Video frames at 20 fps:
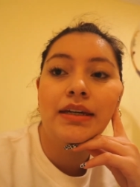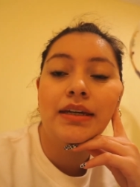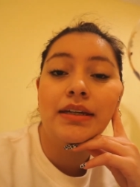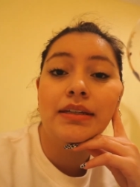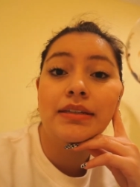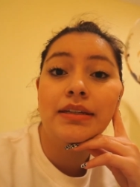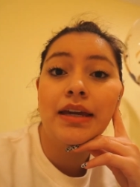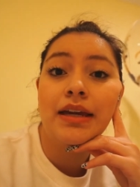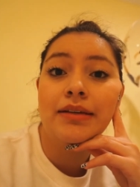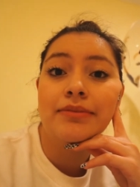
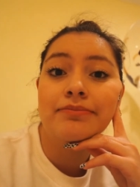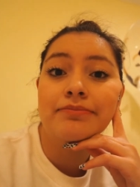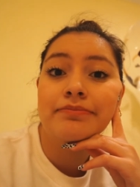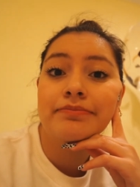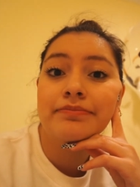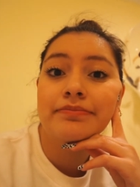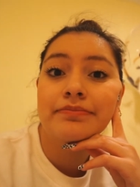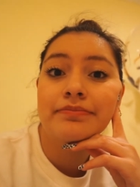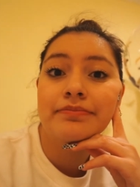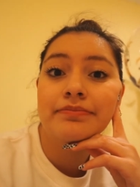and yeah
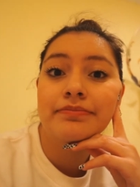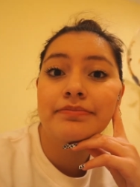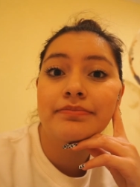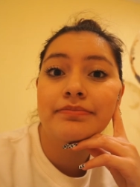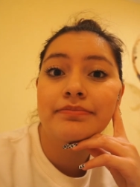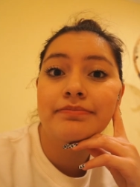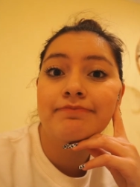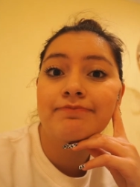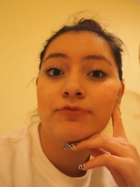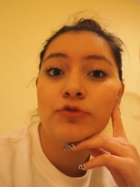
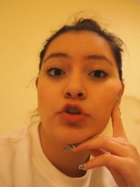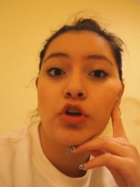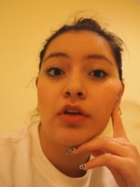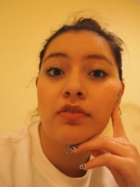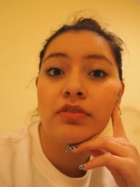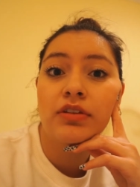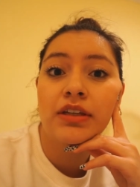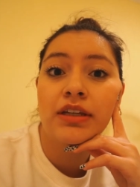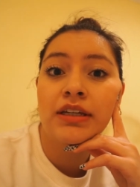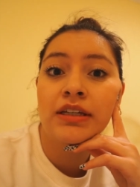
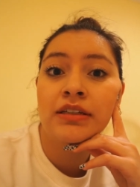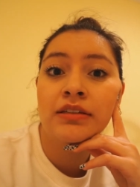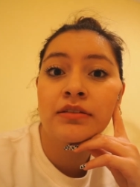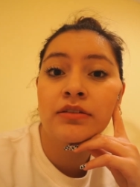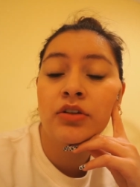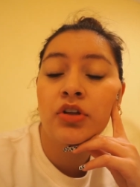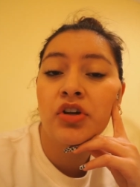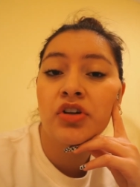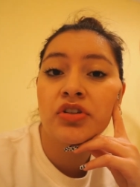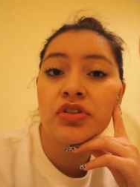
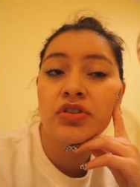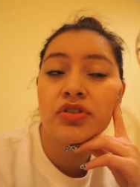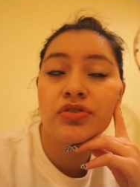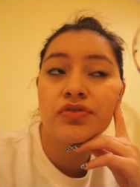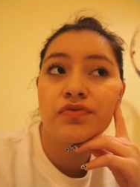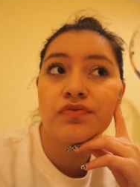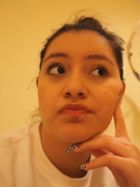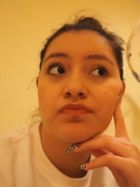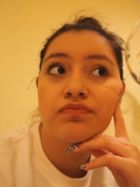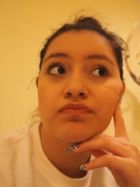traveling
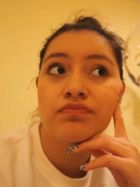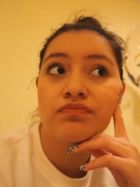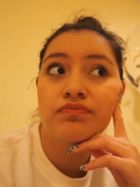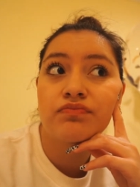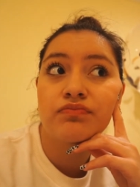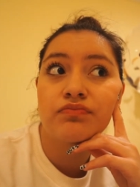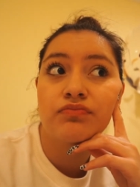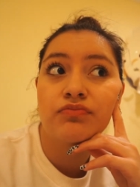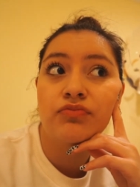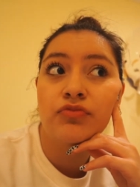looks
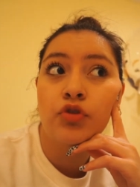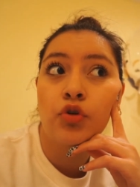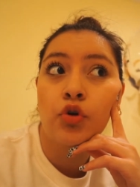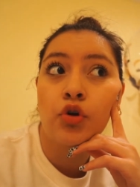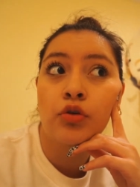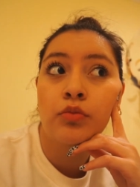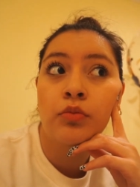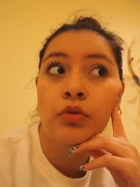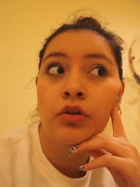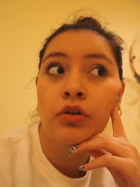
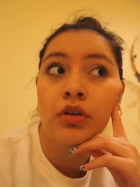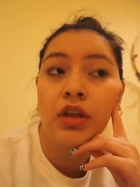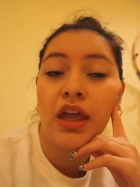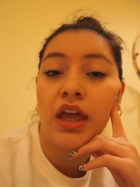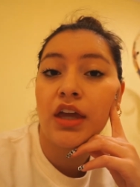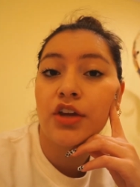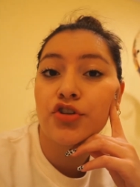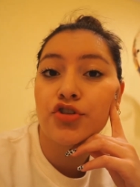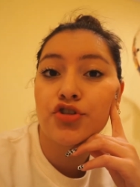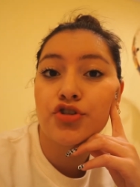
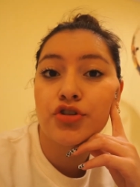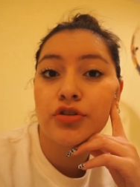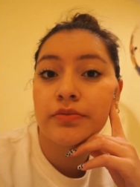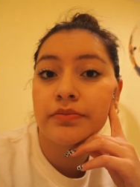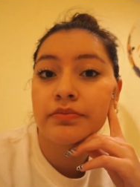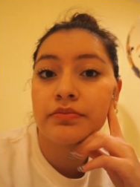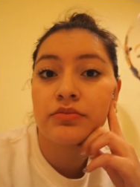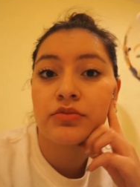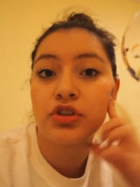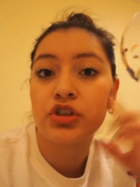normal-ish
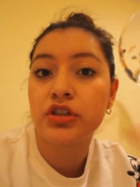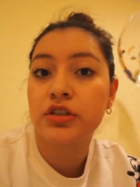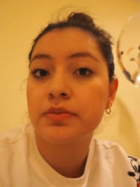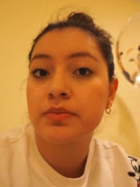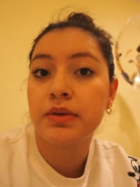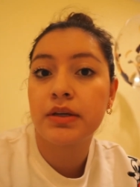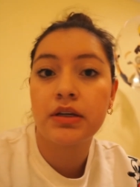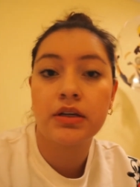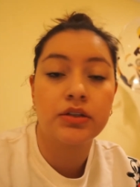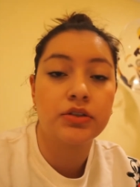just
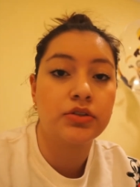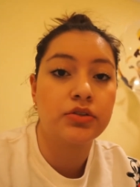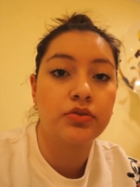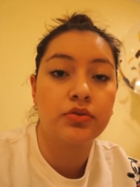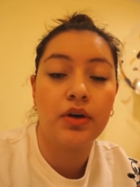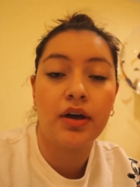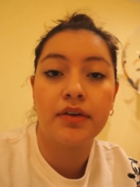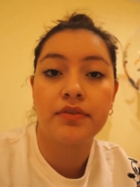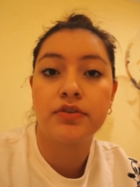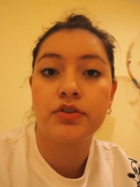because
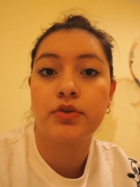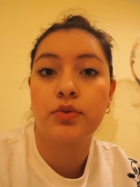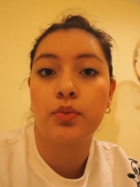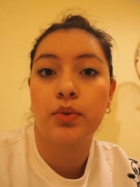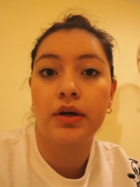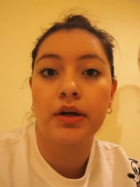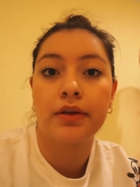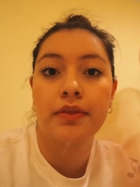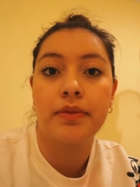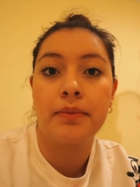you have to
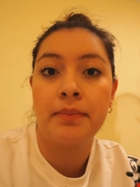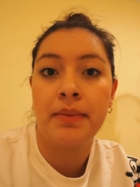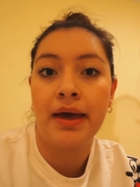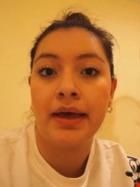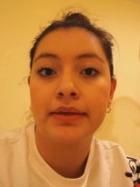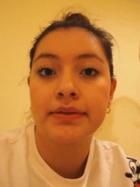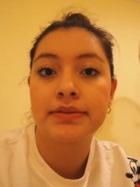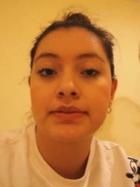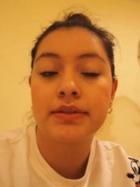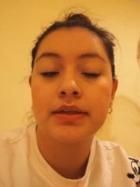wear the
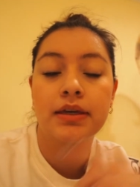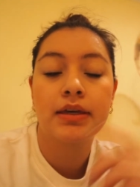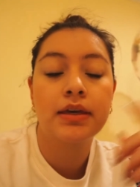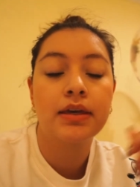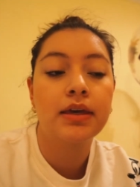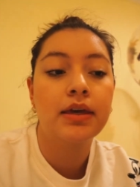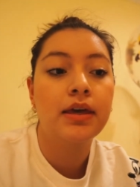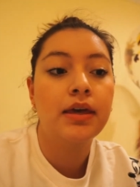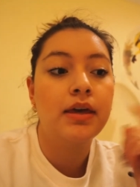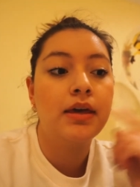mask.
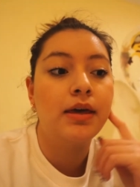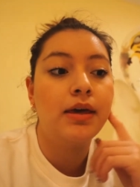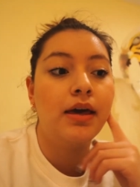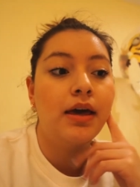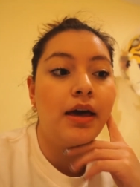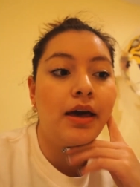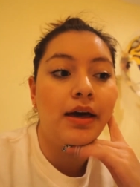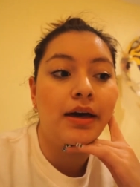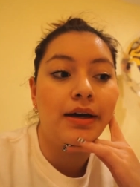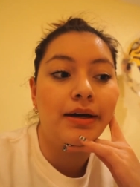
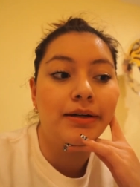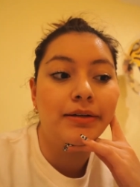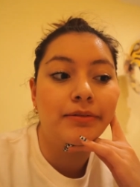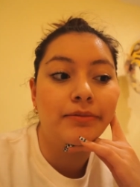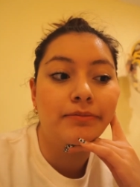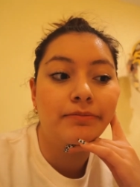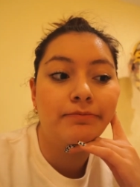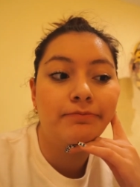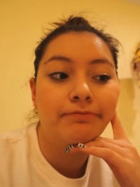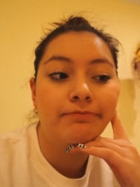
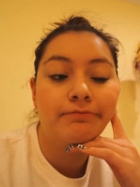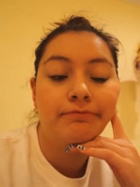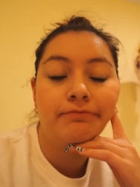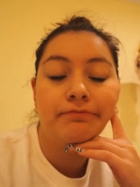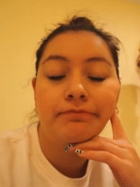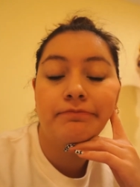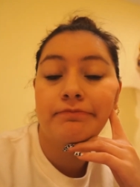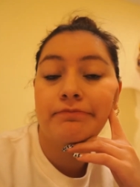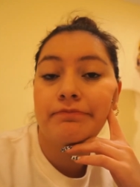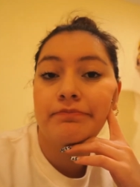Um,
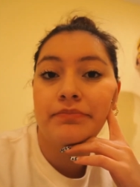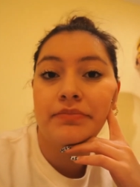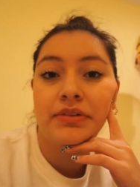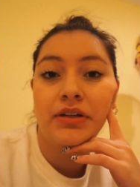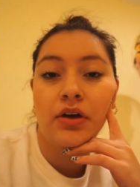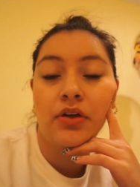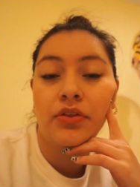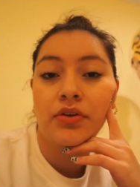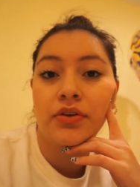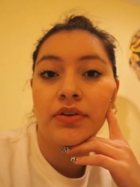but
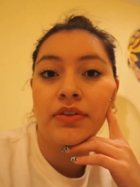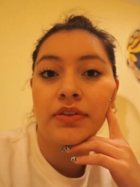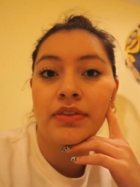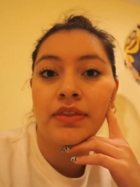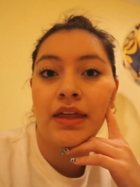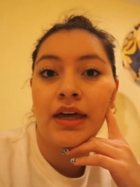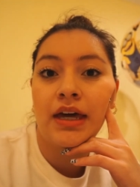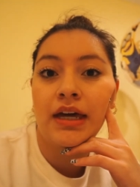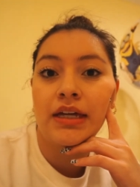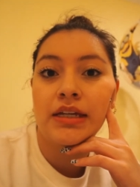other
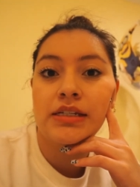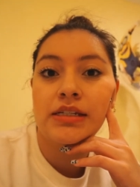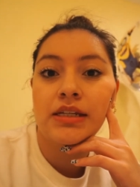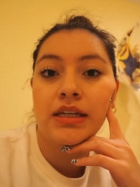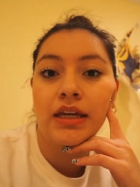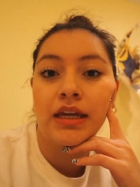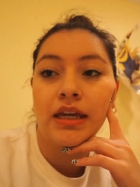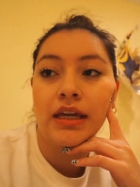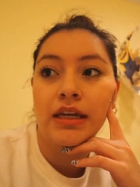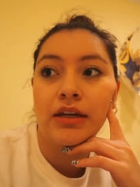than that,
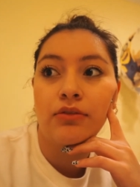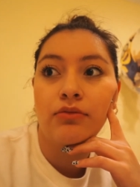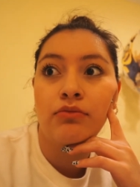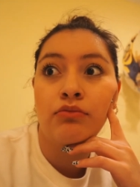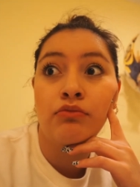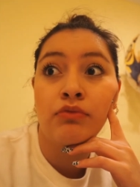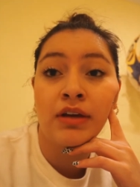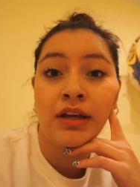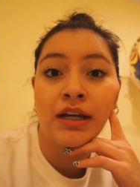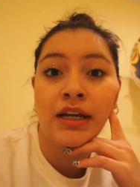it
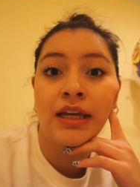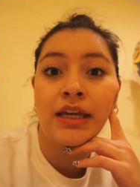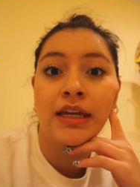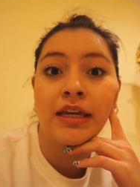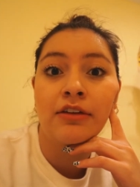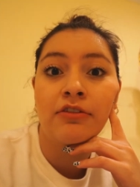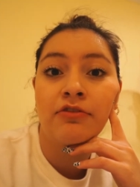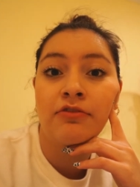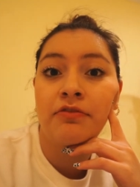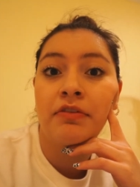
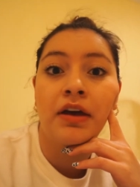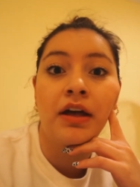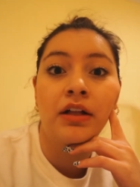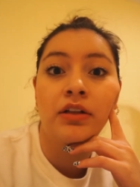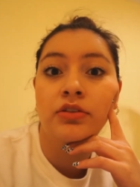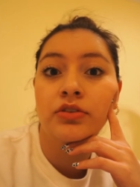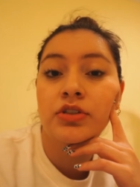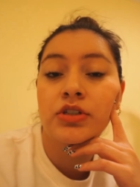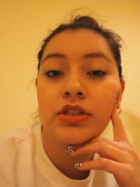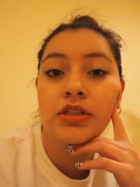really
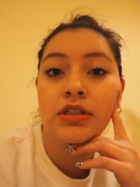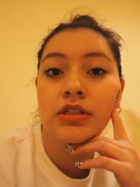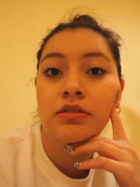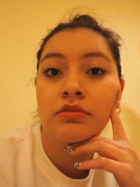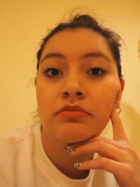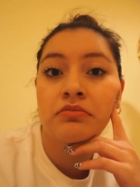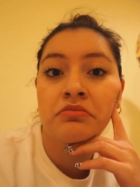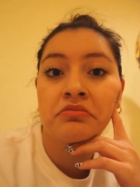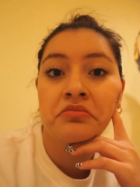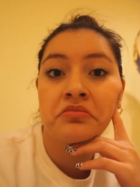felt
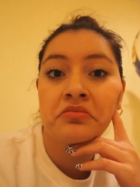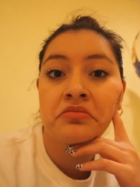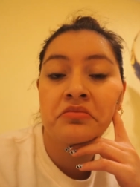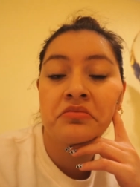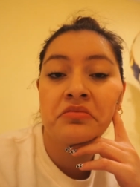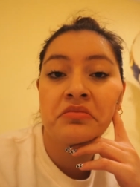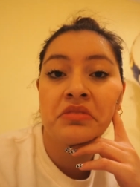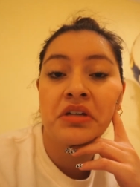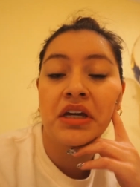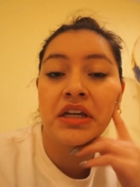
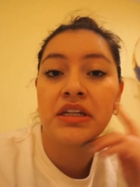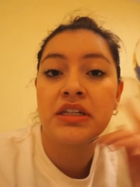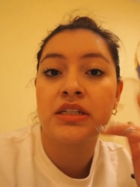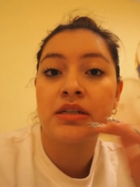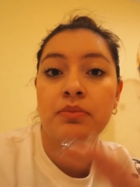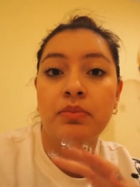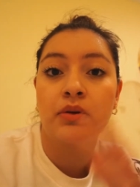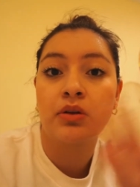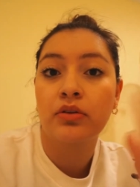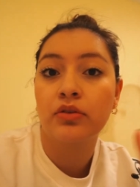a
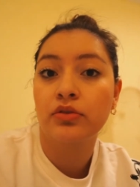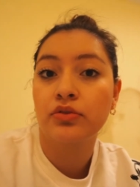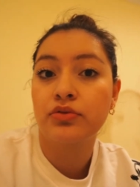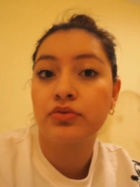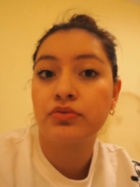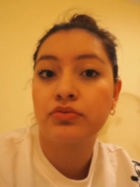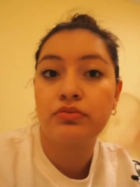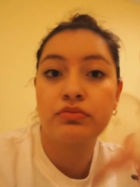typical